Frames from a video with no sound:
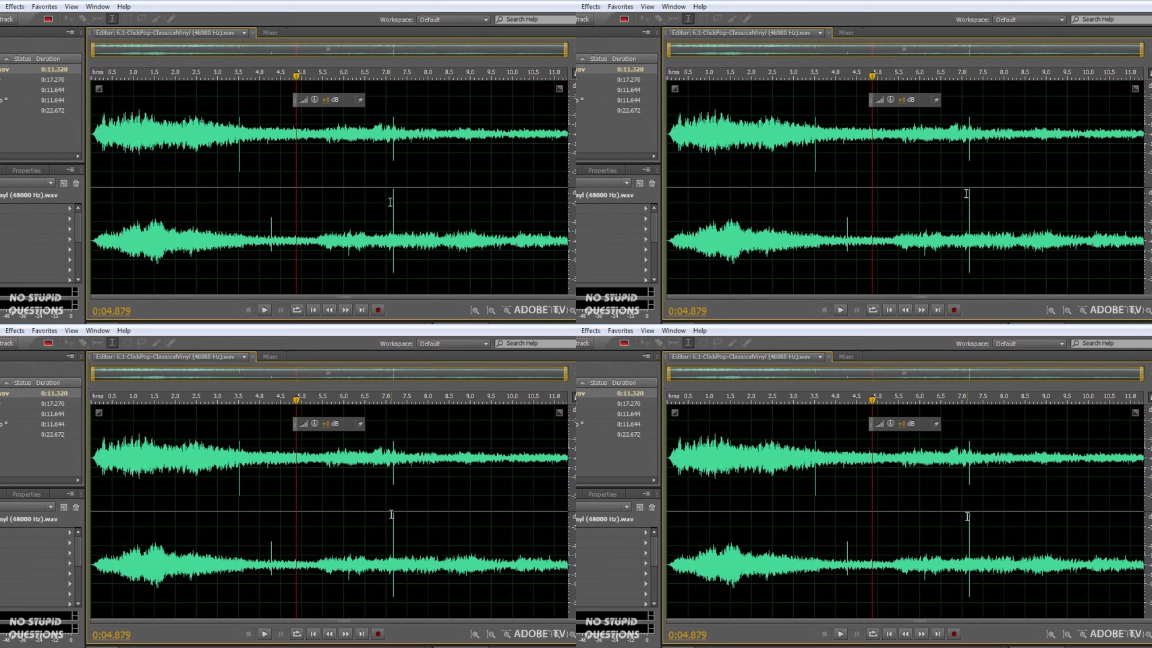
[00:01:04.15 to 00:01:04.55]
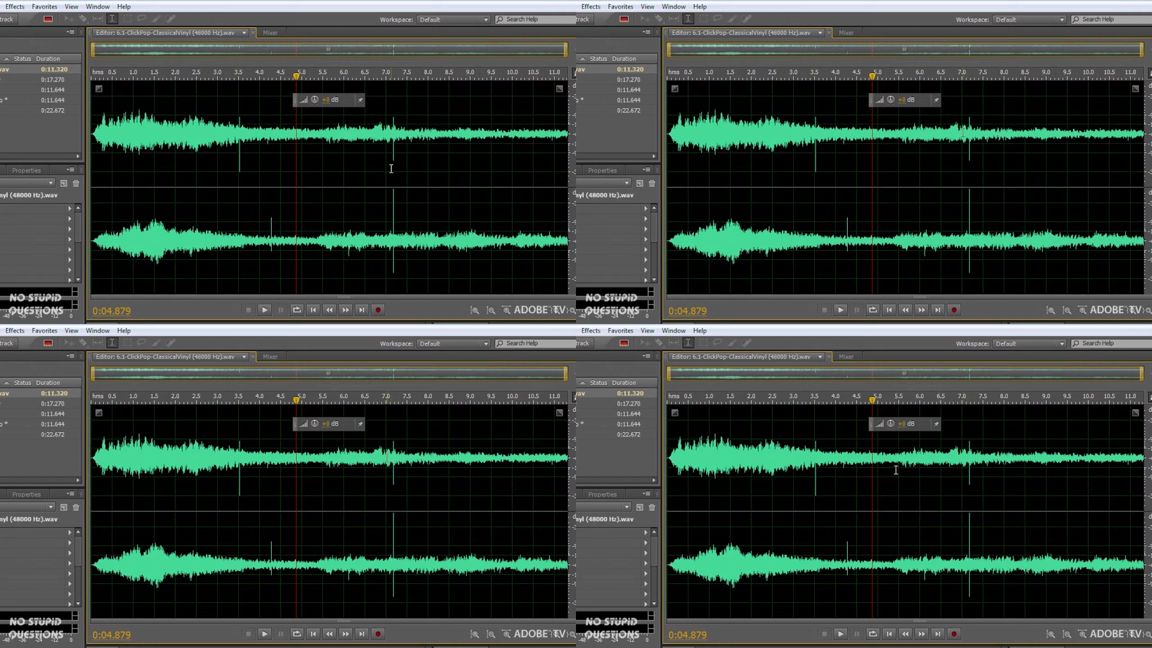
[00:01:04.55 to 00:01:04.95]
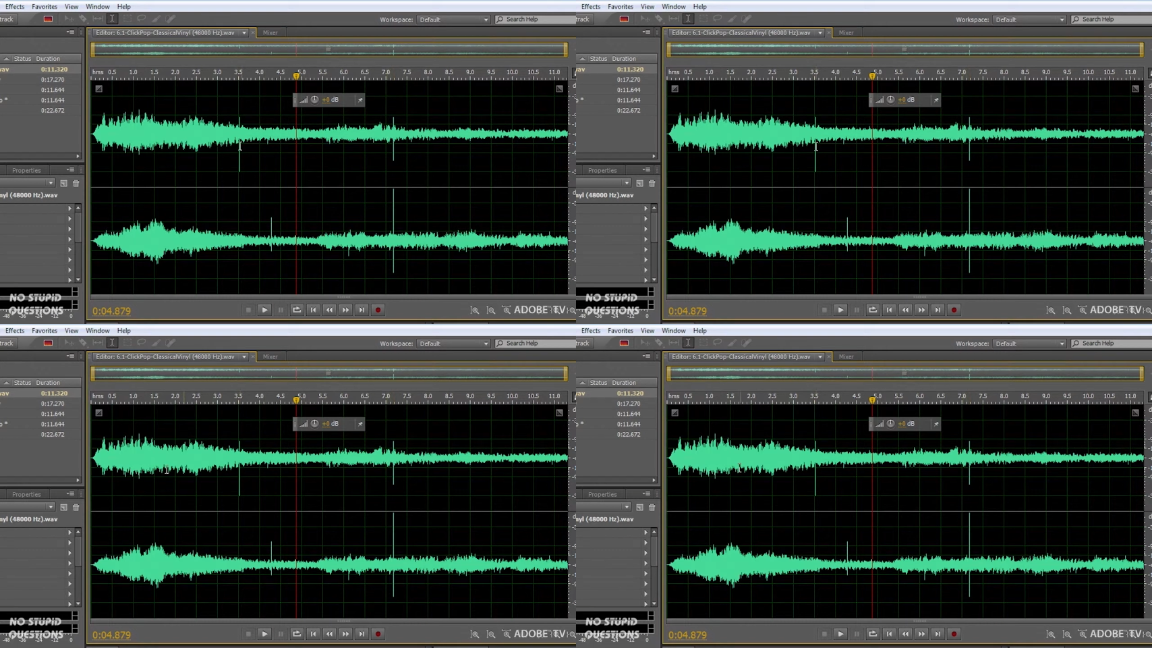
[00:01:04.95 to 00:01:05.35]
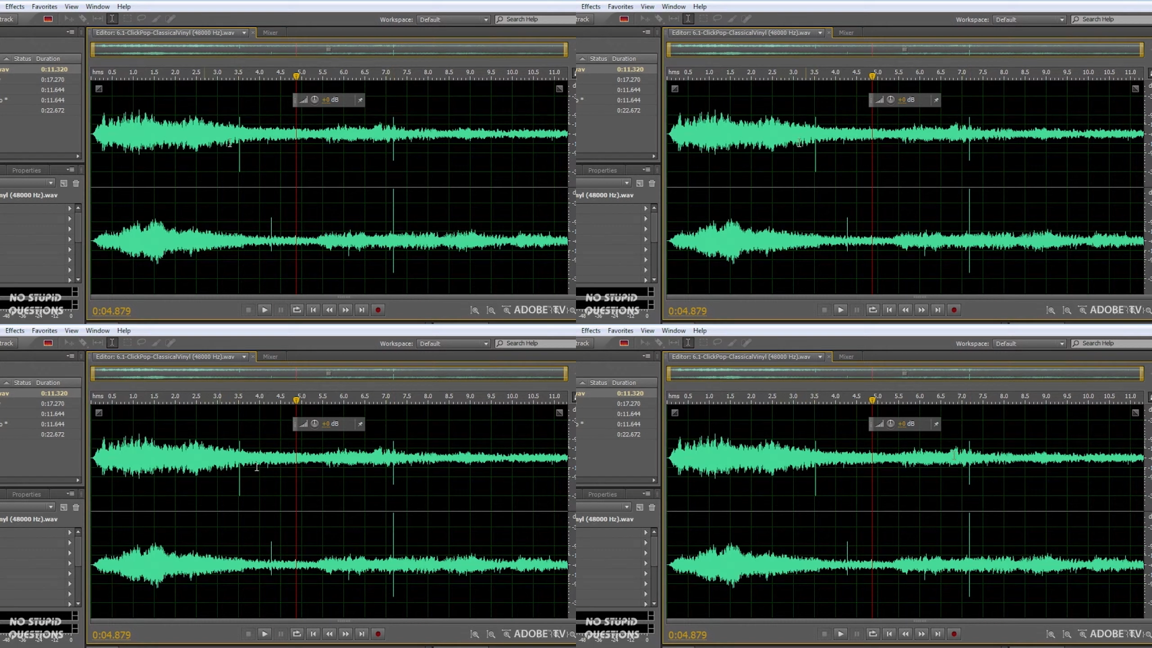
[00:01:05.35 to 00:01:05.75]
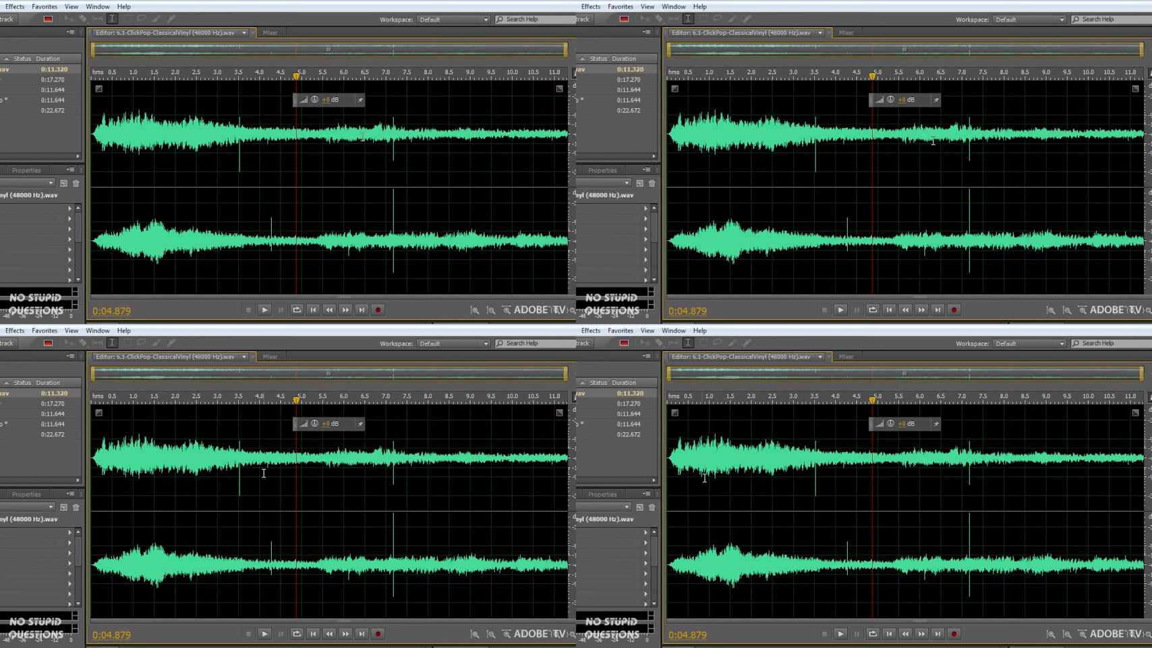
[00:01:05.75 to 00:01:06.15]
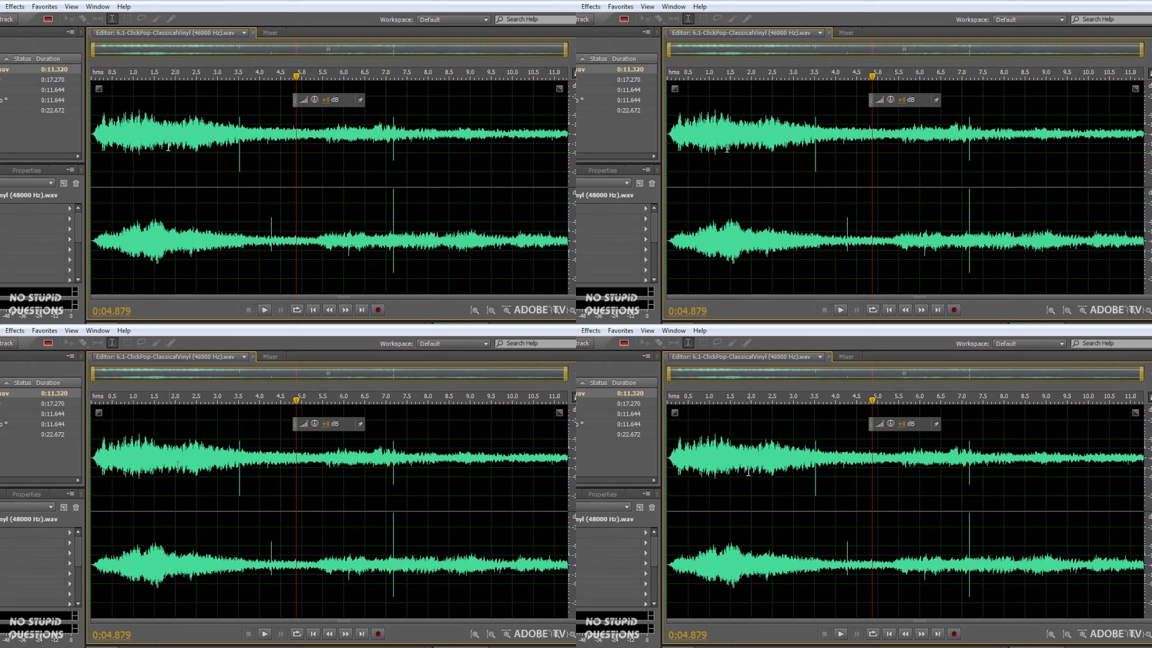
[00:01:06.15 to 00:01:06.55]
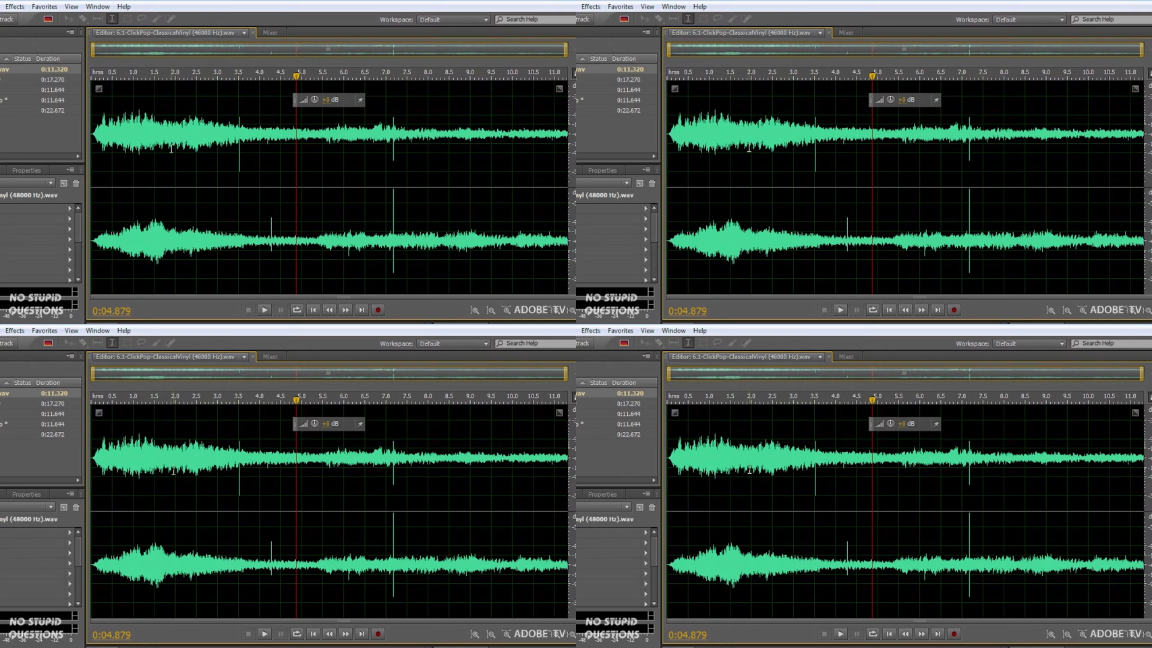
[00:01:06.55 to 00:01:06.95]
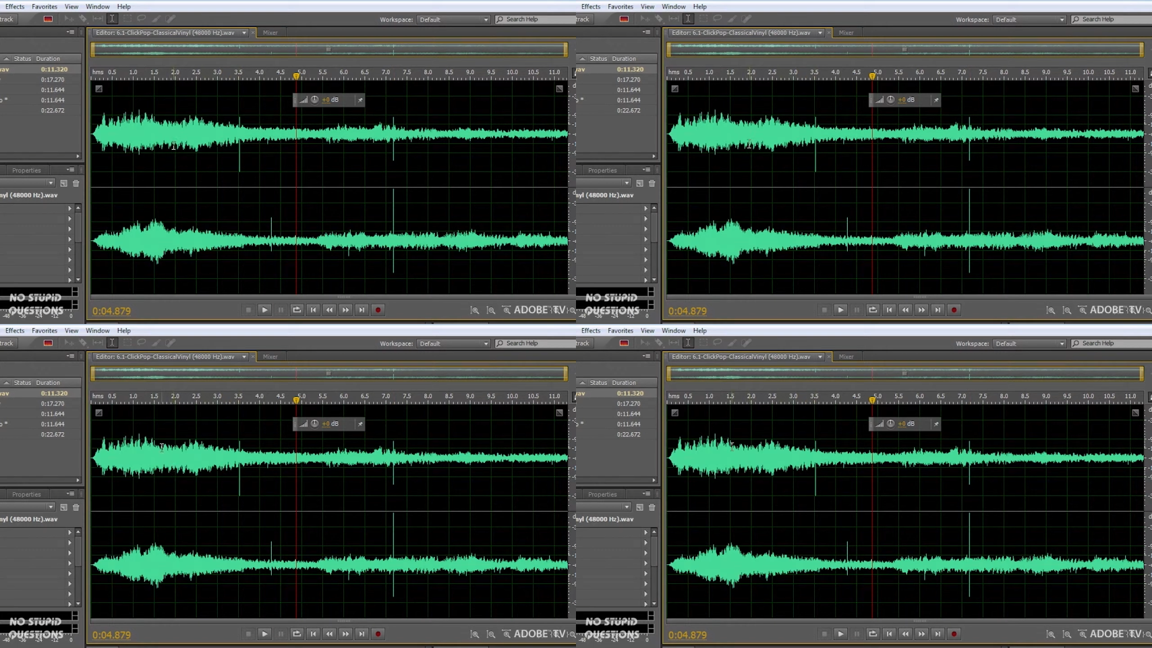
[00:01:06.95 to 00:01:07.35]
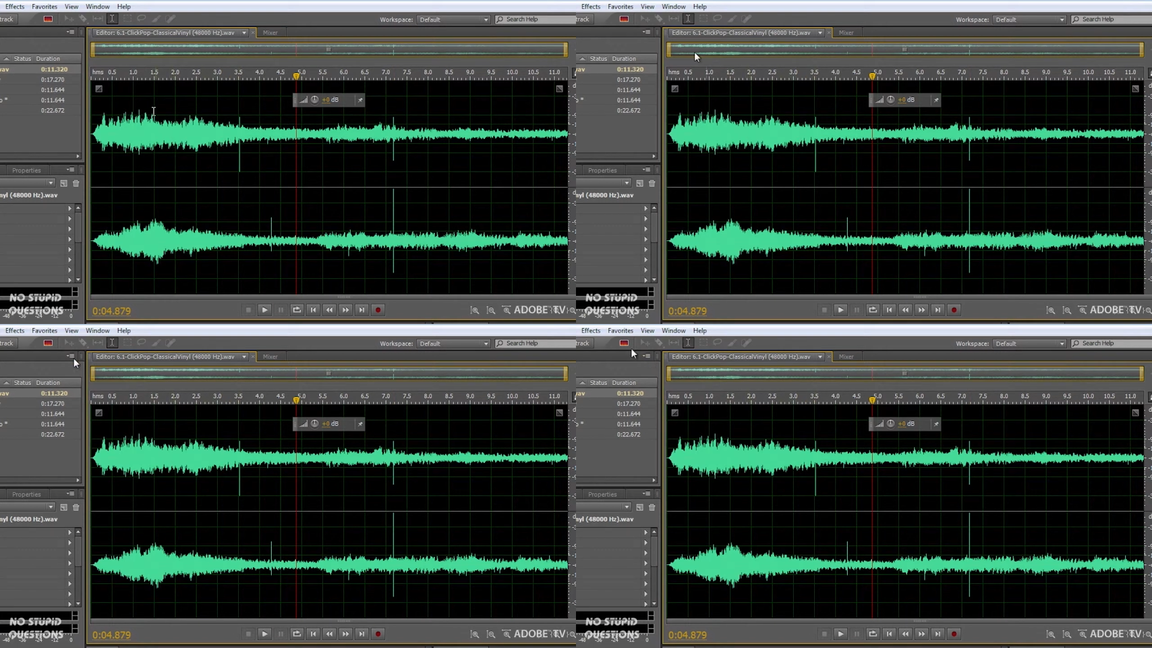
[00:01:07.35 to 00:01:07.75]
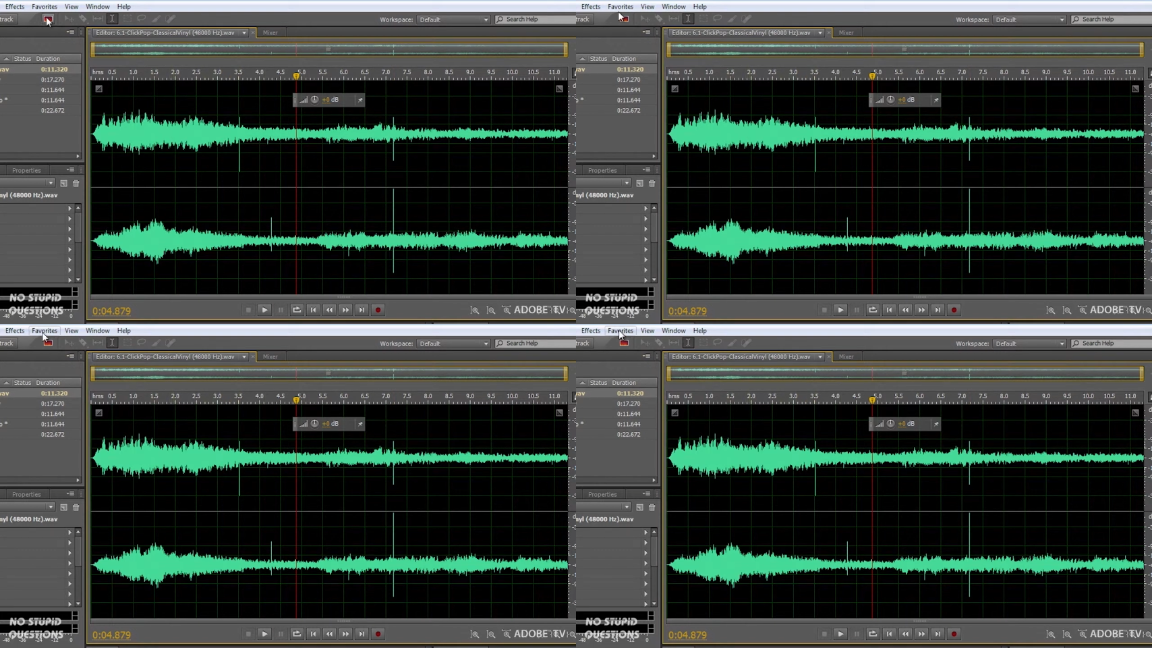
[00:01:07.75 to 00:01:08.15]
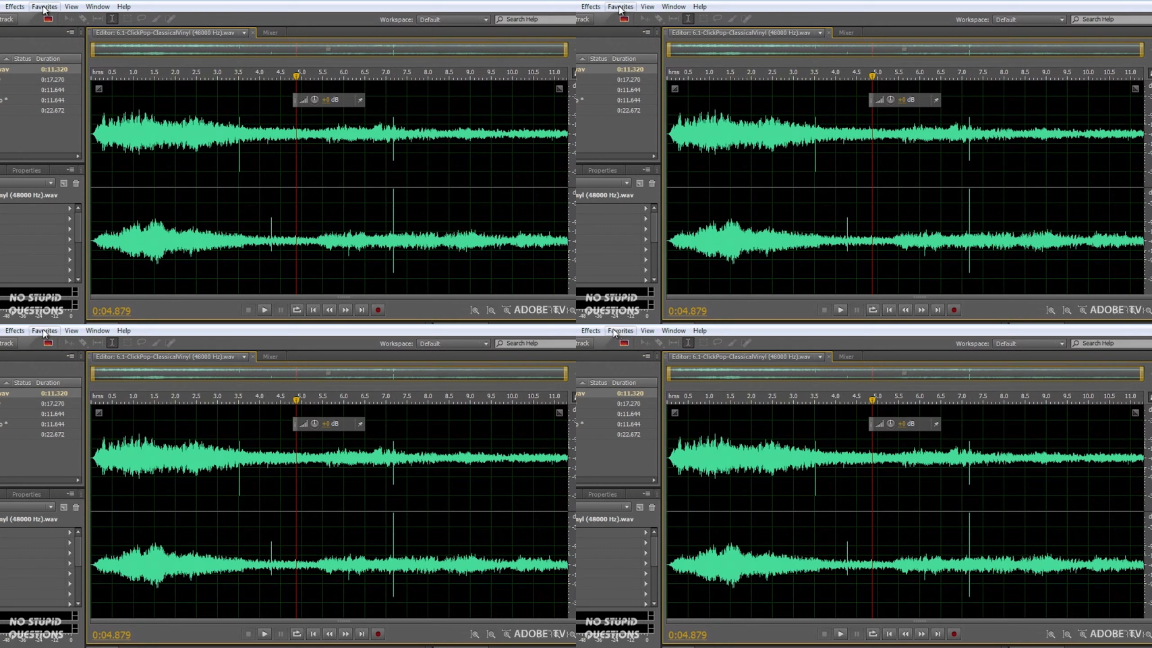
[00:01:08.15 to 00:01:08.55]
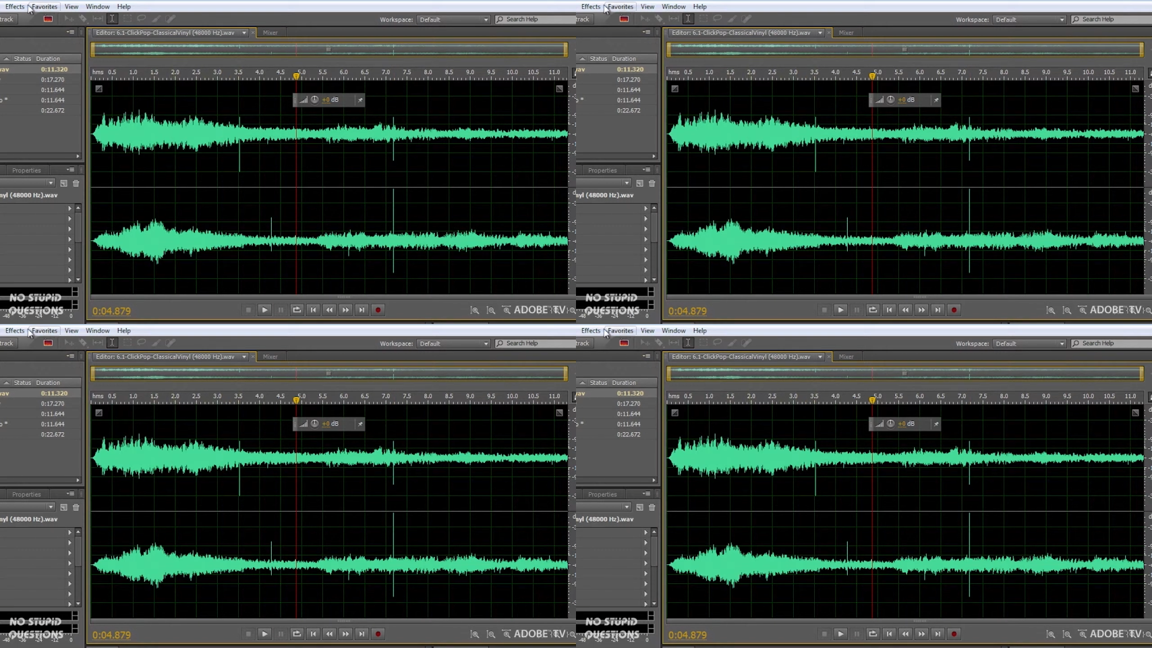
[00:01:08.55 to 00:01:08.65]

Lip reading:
[unreadable: no face in view]